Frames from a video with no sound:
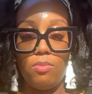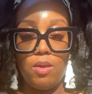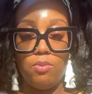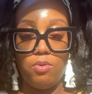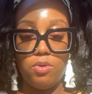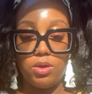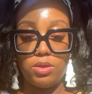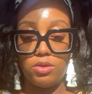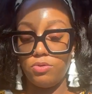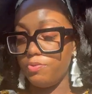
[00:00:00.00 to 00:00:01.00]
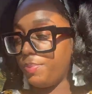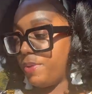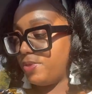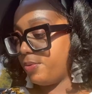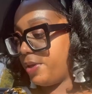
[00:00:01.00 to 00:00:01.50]
I'm going to rip up
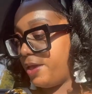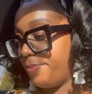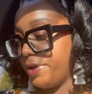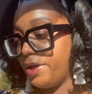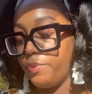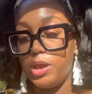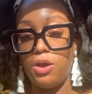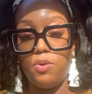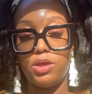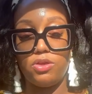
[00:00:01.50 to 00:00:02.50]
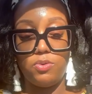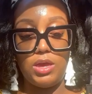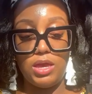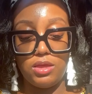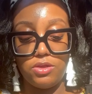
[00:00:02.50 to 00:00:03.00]
some paper and we're going to
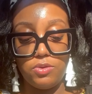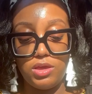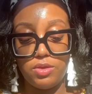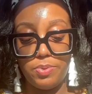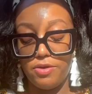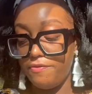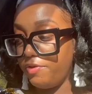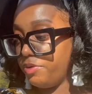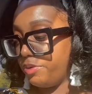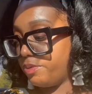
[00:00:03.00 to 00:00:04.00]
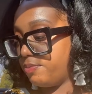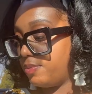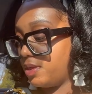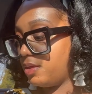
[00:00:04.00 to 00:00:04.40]
get into these perfumes.